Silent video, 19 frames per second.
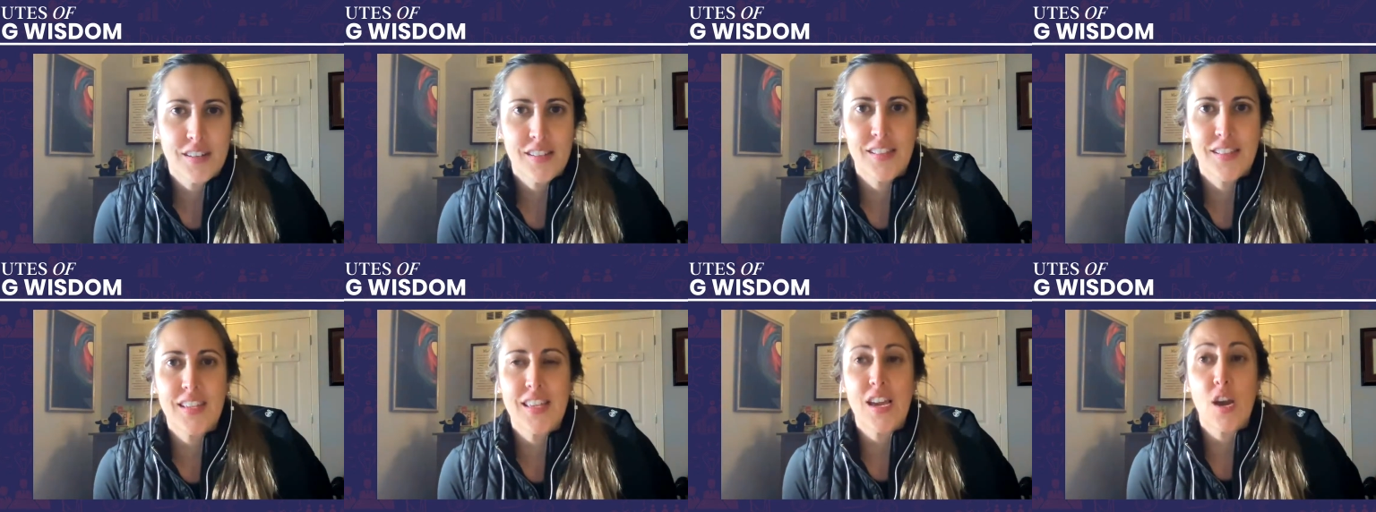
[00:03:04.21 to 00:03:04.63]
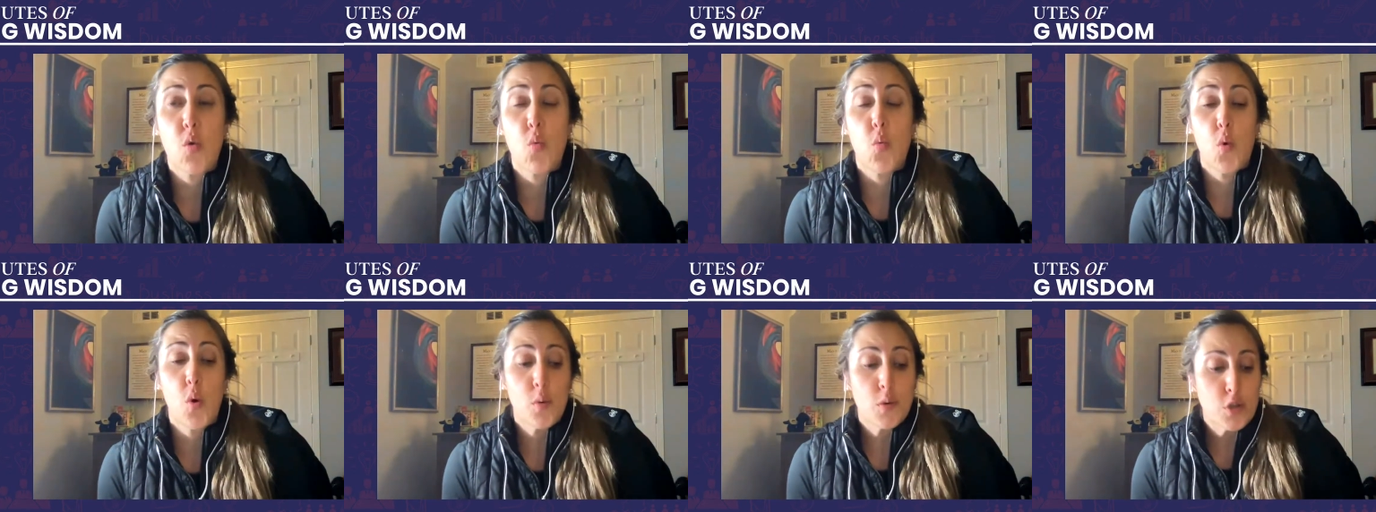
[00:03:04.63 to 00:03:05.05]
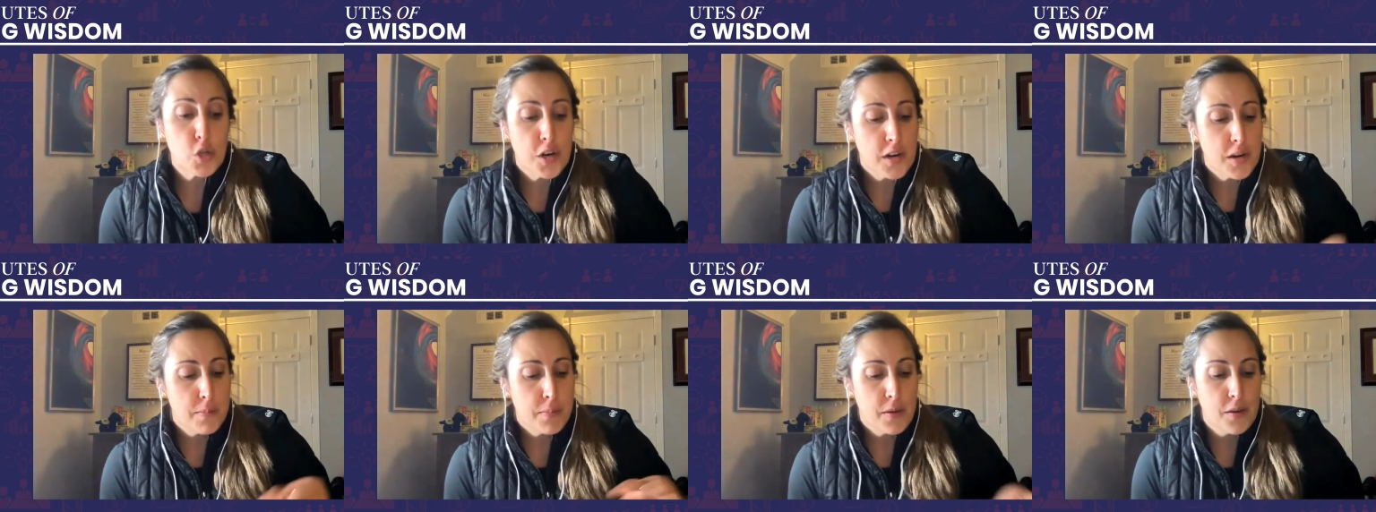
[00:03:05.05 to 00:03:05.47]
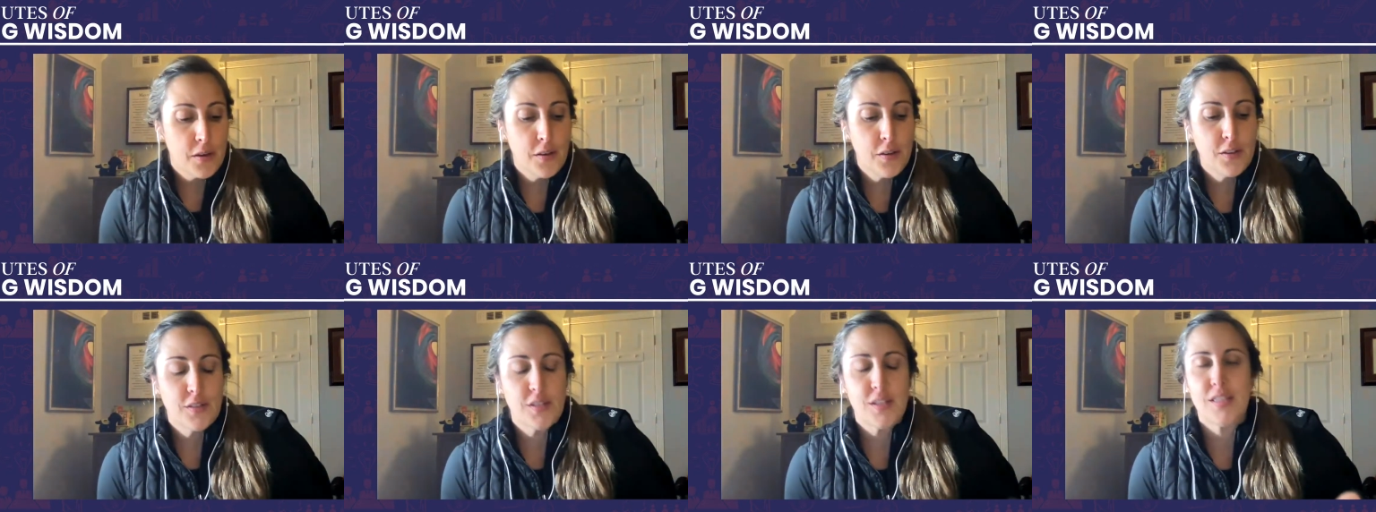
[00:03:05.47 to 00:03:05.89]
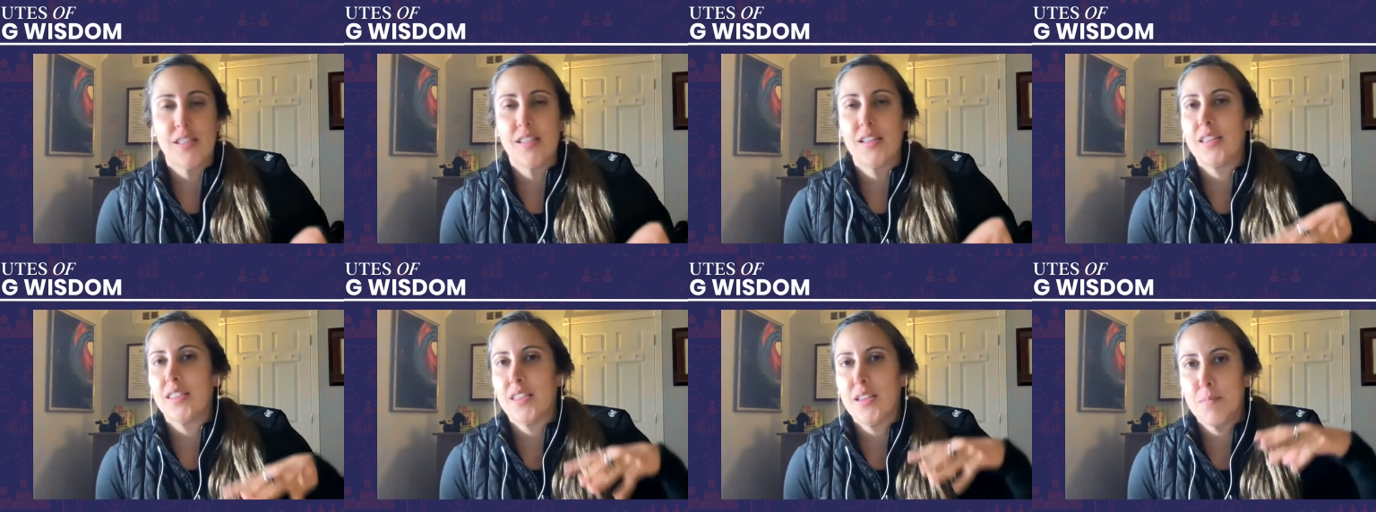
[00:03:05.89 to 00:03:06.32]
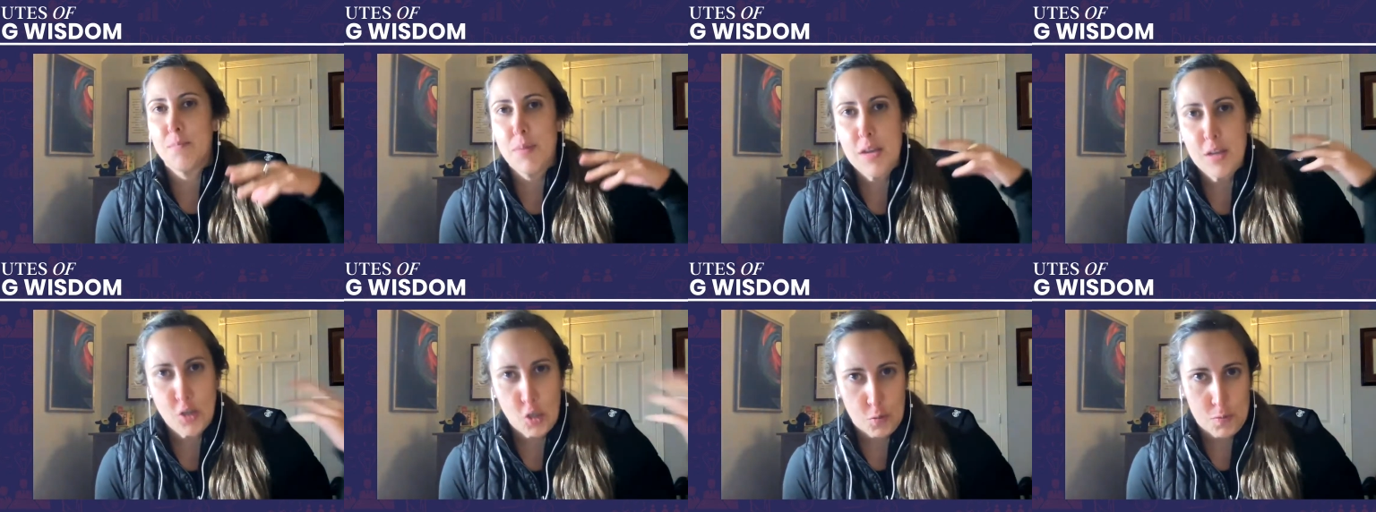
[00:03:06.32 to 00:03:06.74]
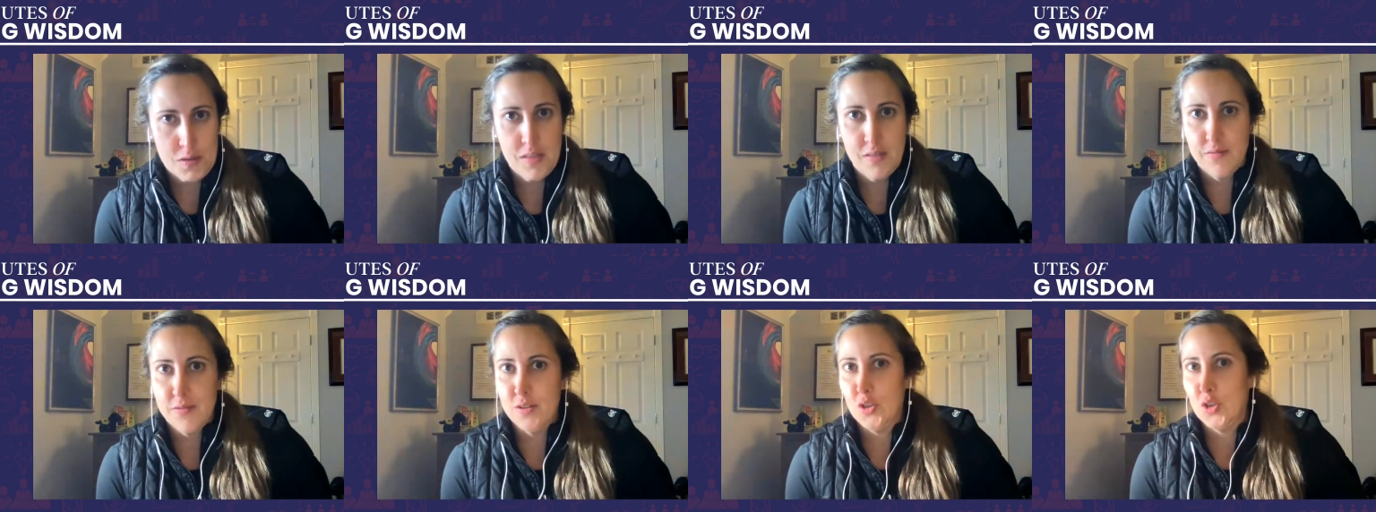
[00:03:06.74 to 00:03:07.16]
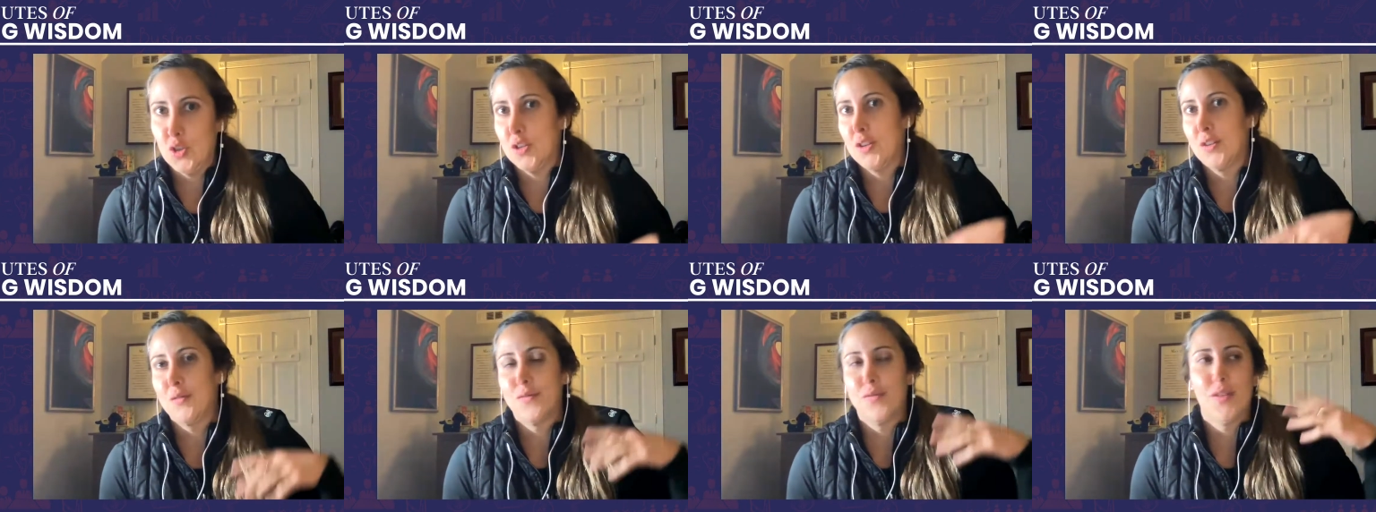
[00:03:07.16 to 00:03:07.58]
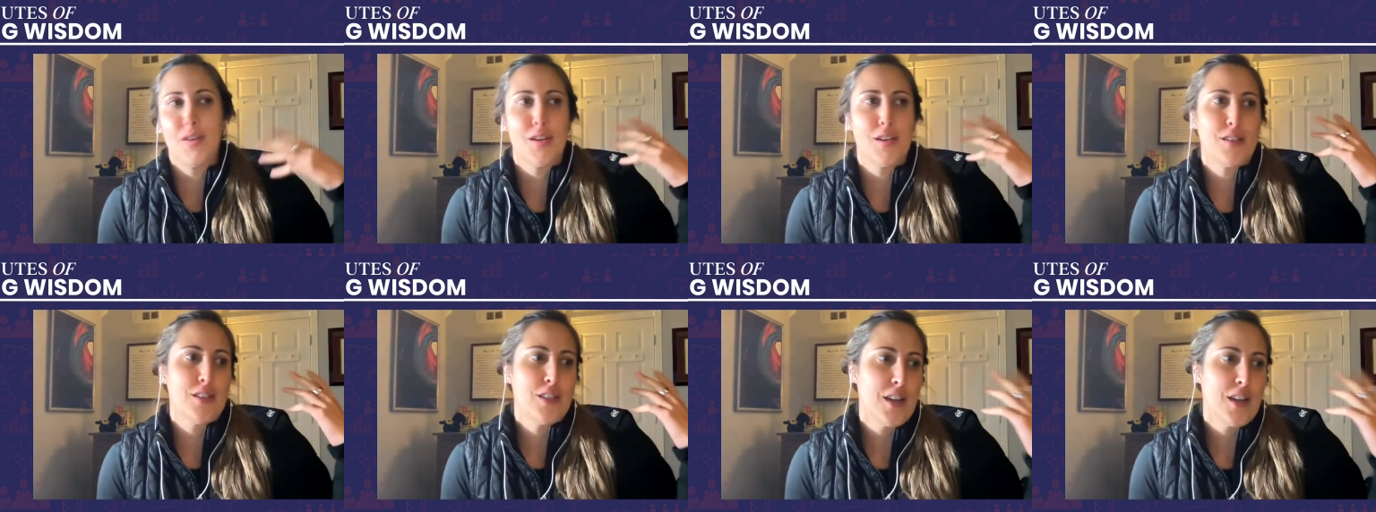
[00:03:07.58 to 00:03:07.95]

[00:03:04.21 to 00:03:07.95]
like what we're trying to build and like they pitched me the vision of like